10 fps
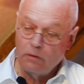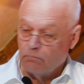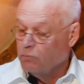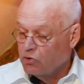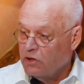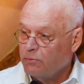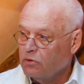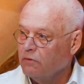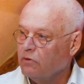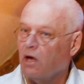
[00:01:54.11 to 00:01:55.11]

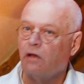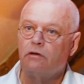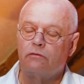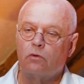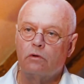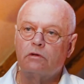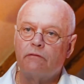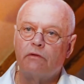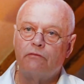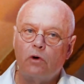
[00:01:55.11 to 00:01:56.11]
Perception of knowledge, of course, is
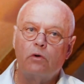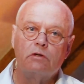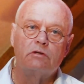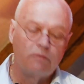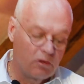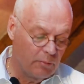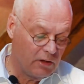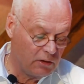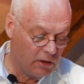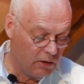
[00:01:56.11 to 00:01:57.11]
the focus of our
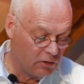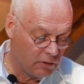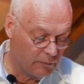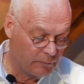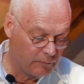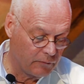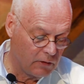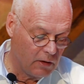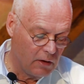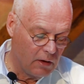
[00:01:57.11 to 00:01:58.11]
meditation.
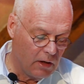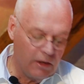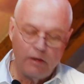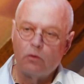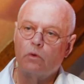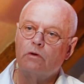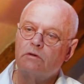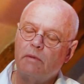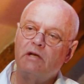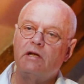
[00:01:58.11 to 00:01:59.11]
In other words,
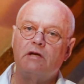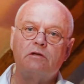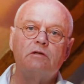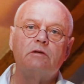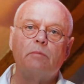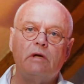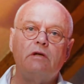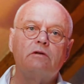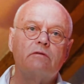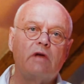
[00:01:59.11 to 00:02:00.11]
meditation is a
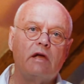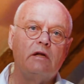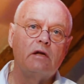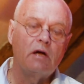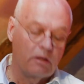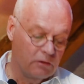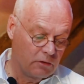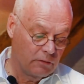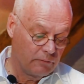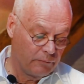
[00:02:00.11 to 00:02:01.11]
means of gaining knowledge
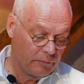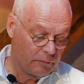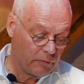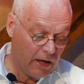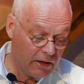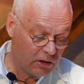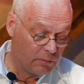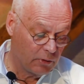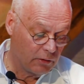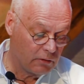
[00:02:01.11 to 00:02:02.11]
and
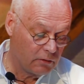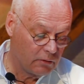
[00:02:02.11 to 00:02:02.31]
experience.